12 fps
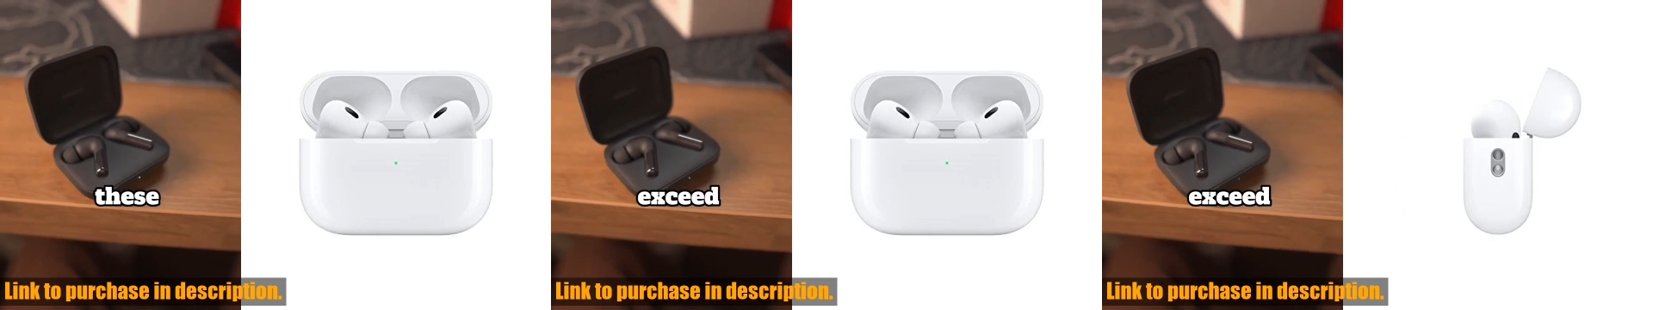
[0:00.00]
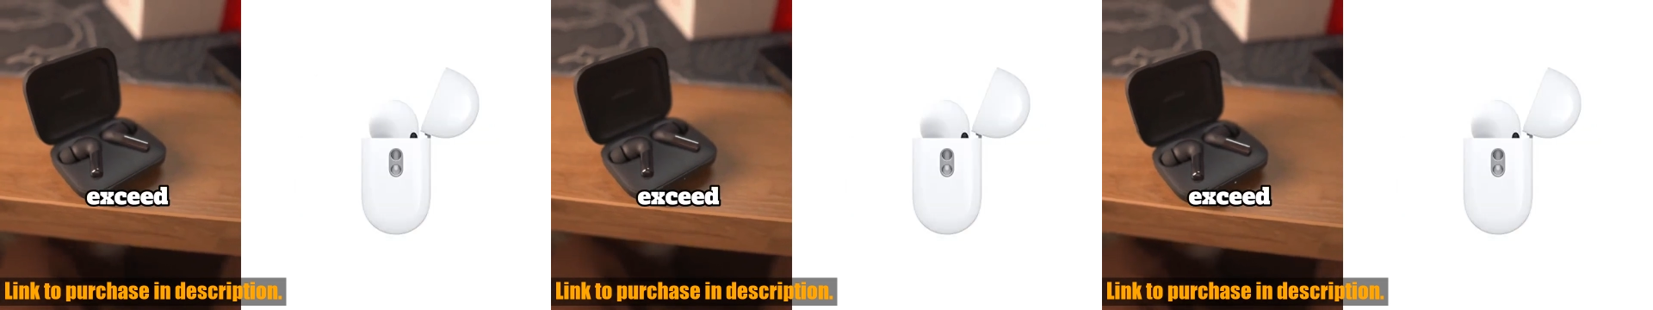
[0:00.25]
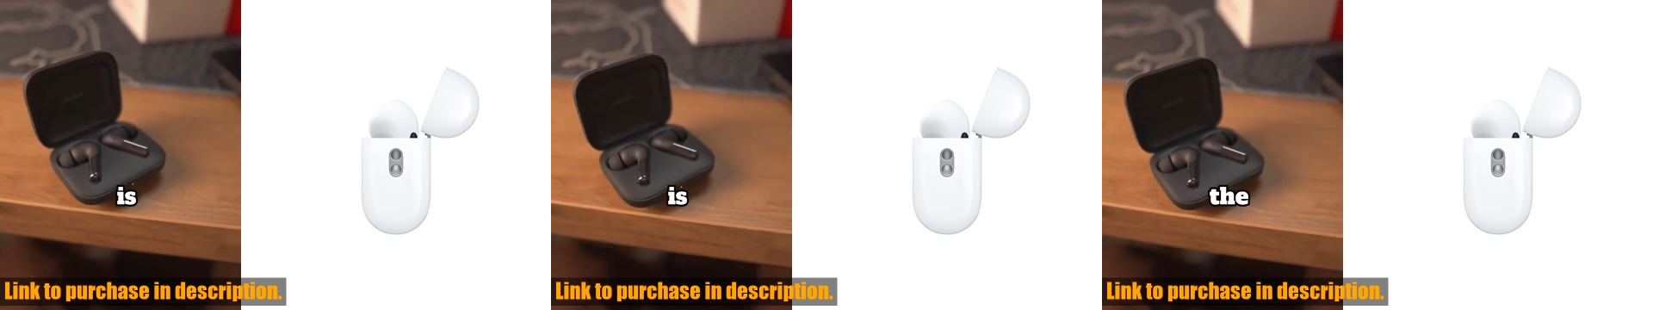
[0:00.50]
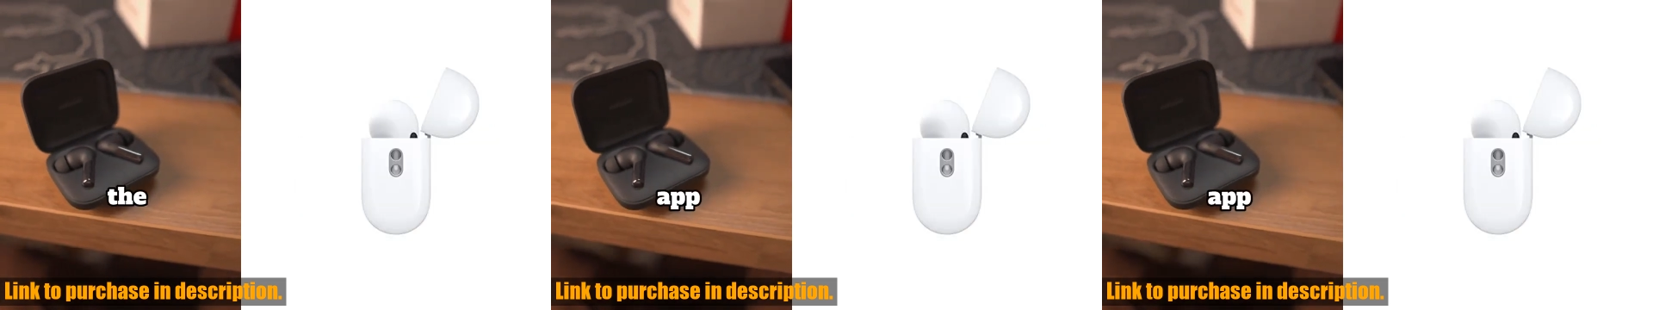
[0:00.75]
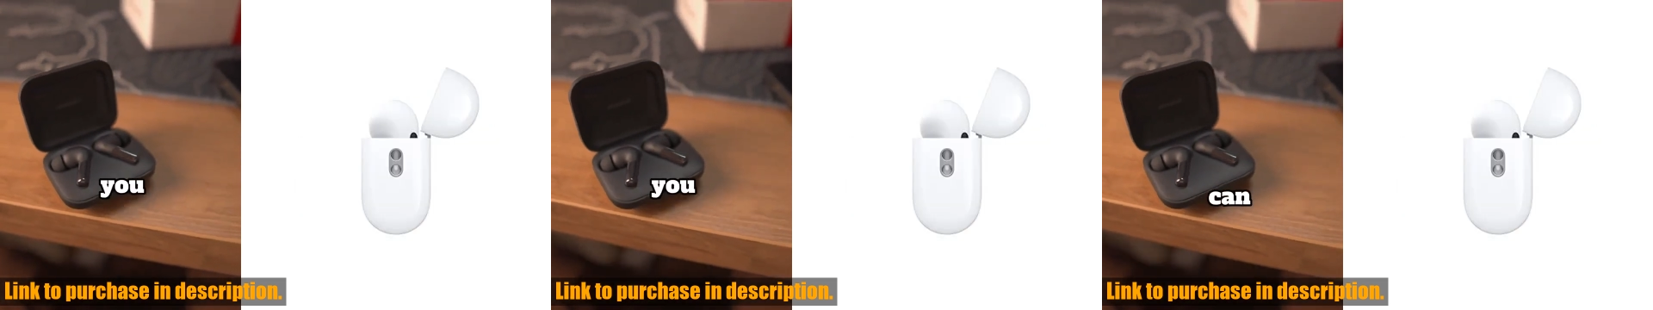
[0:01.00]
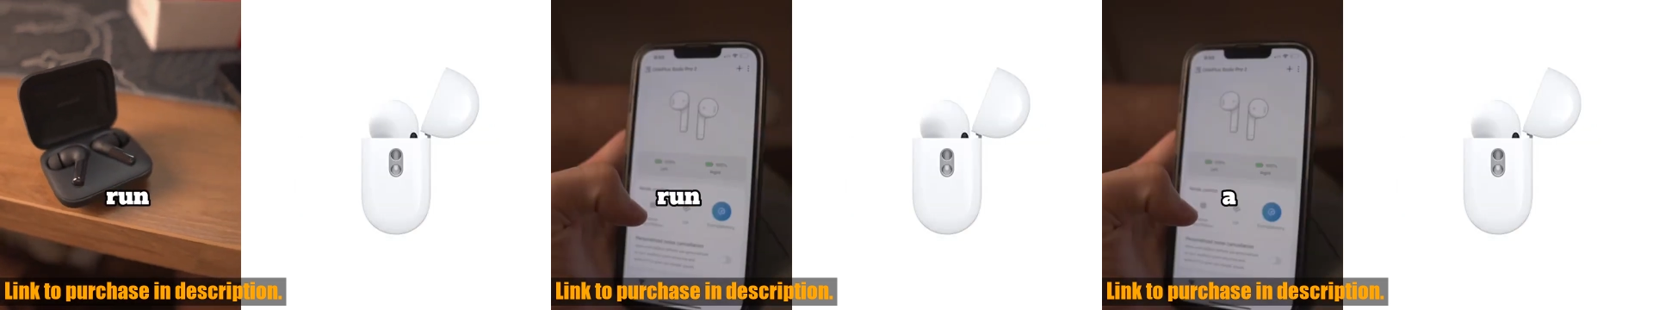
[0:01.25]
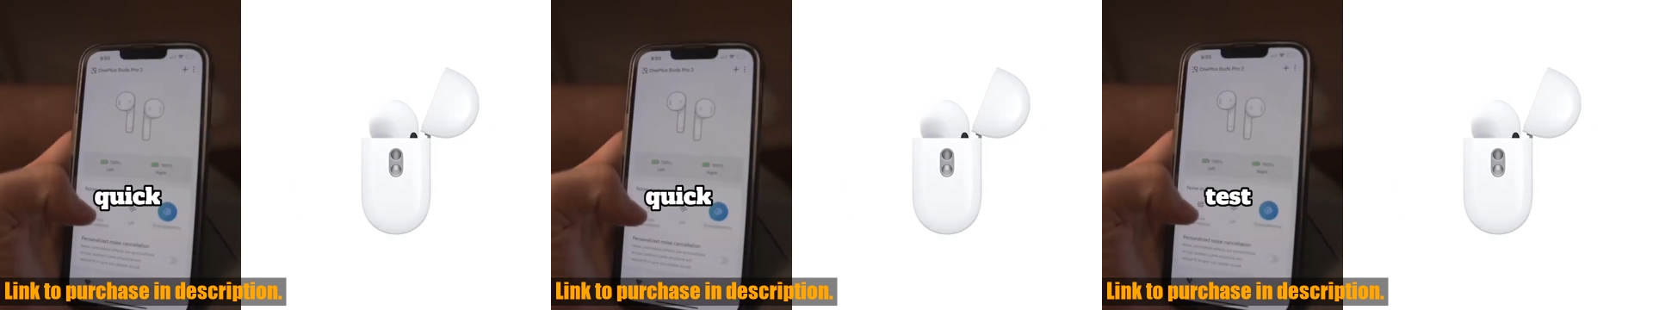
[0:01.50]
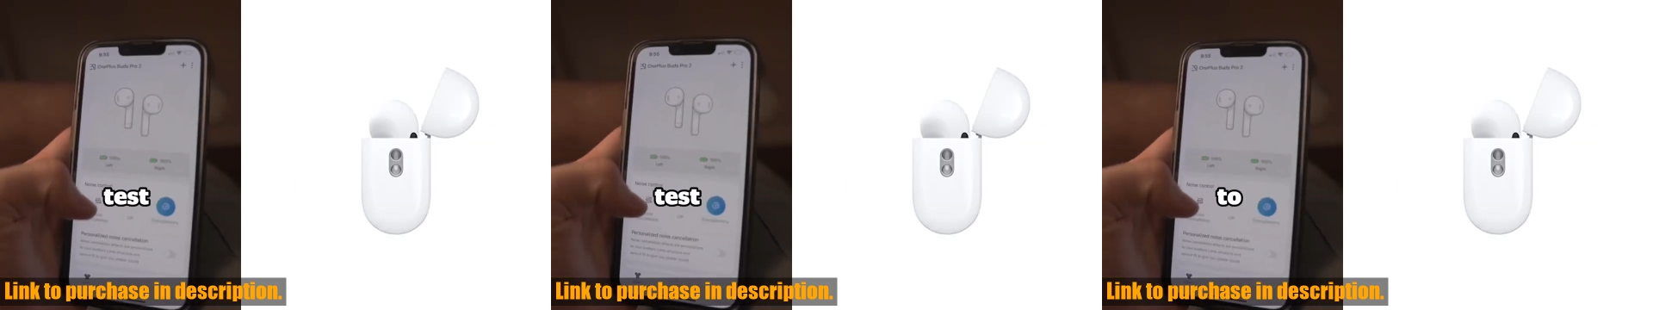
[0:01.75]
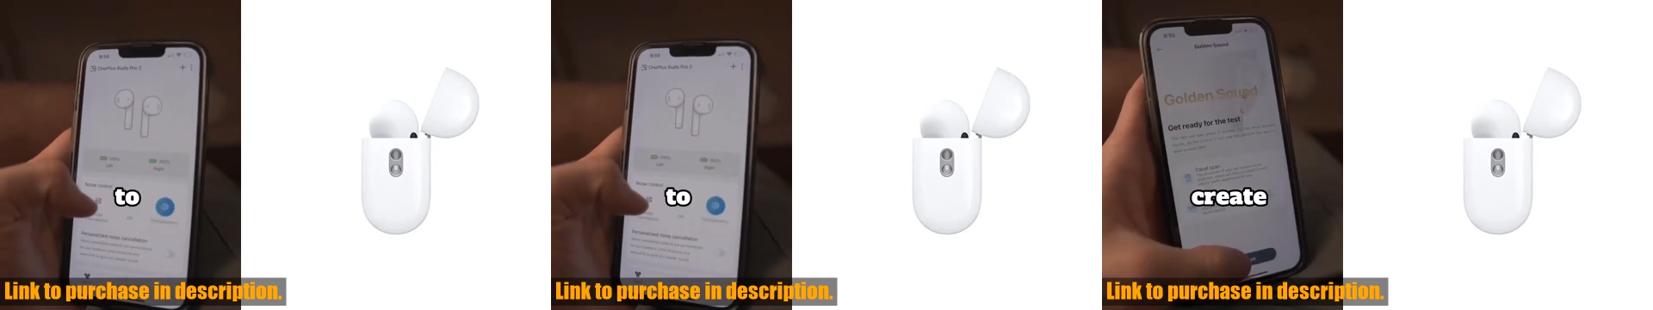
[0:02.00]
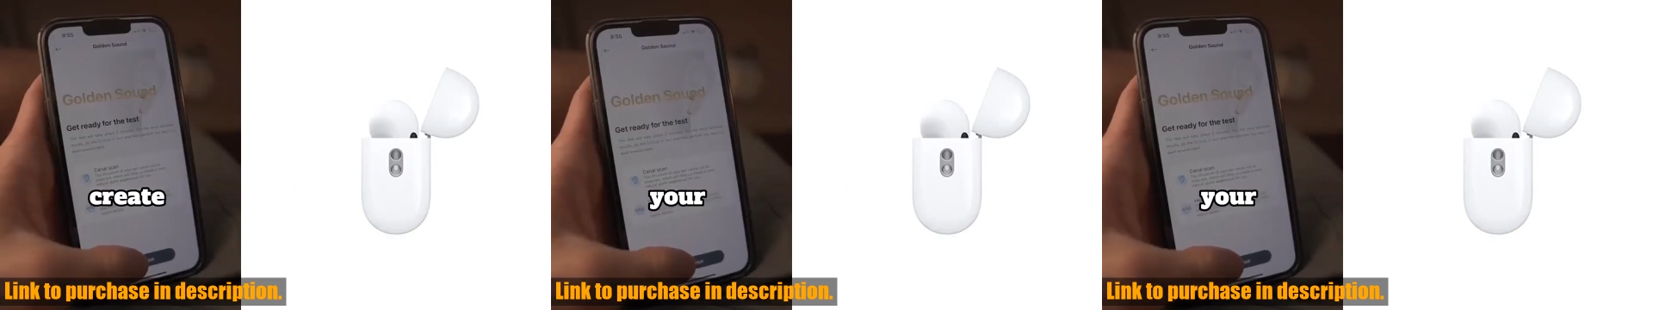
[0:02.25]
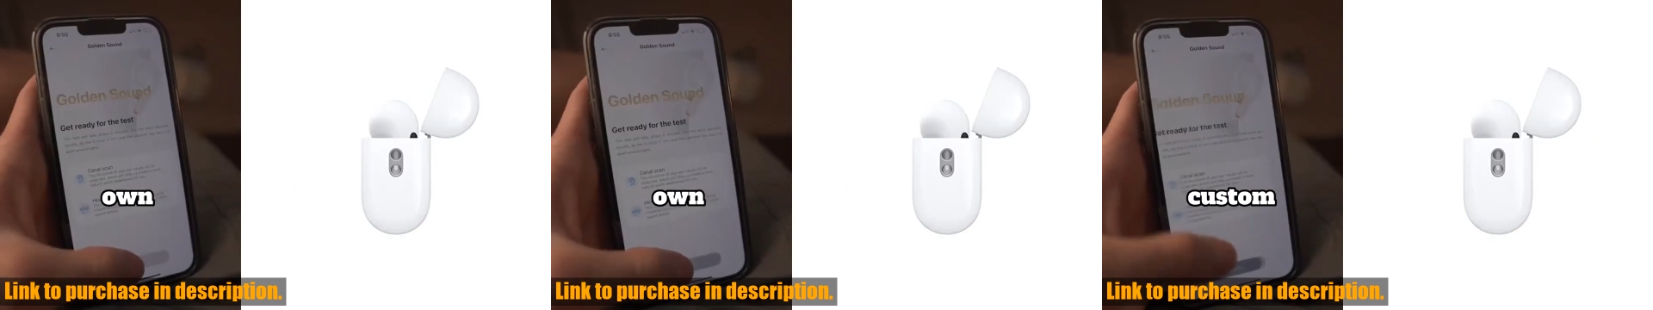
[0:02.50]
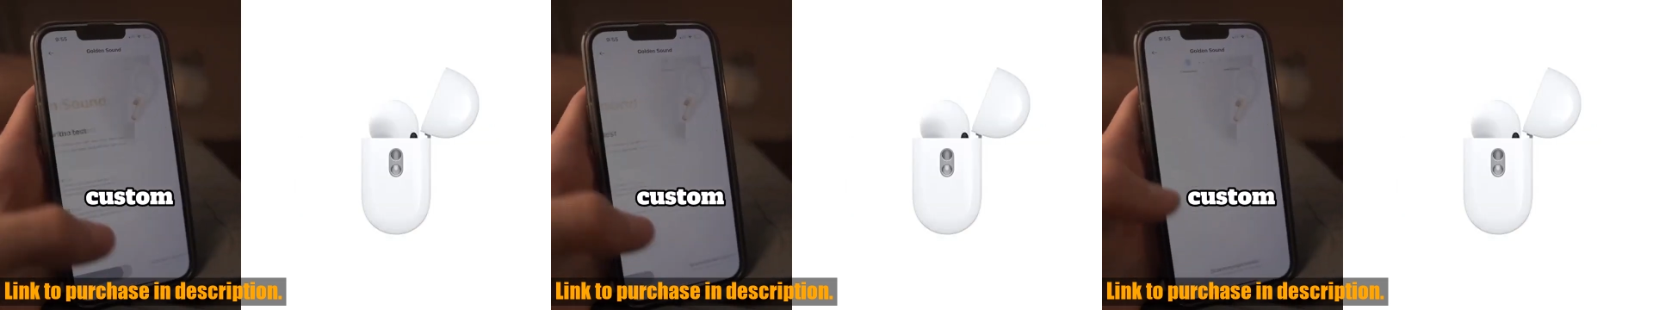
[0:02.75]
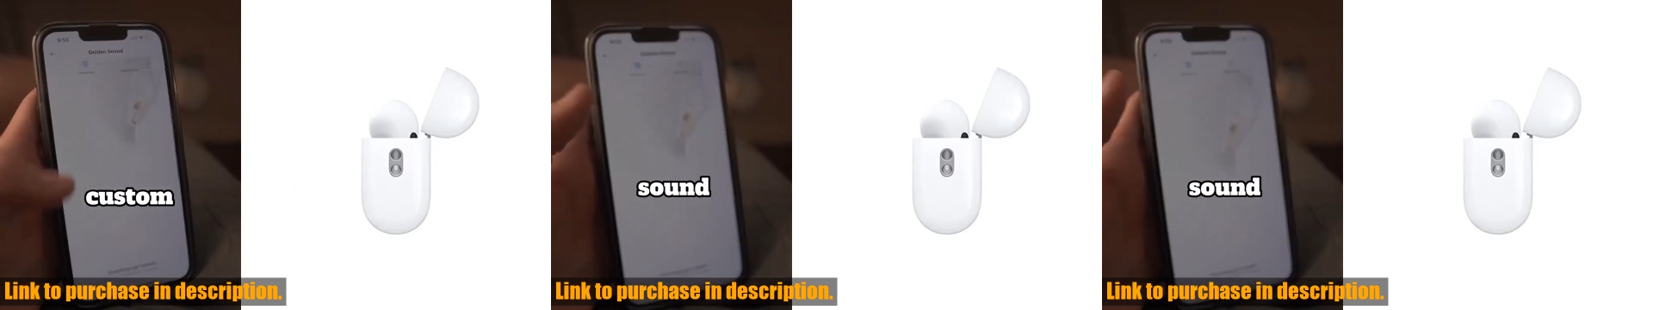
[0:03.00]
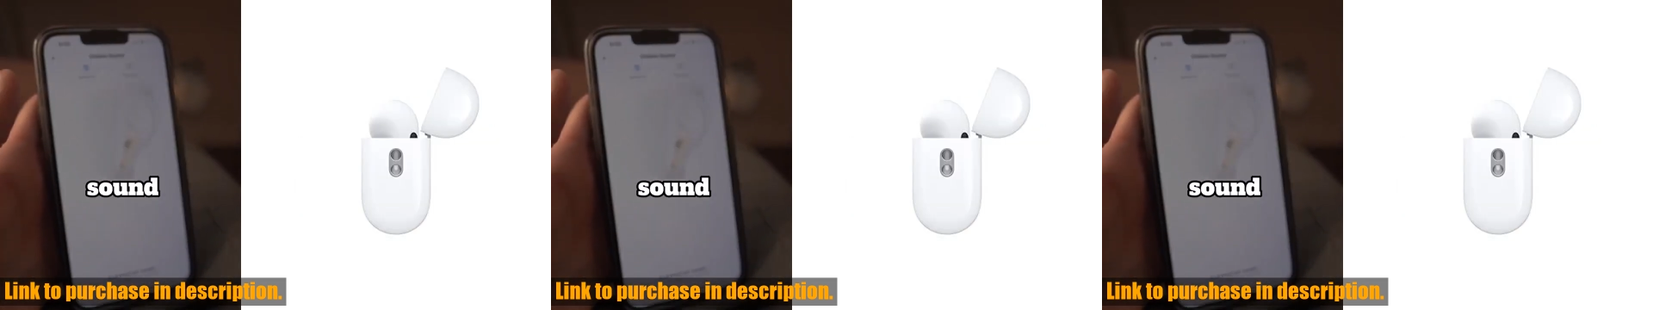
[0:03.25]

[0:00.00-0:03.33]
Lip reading: [unreadable: no face in view]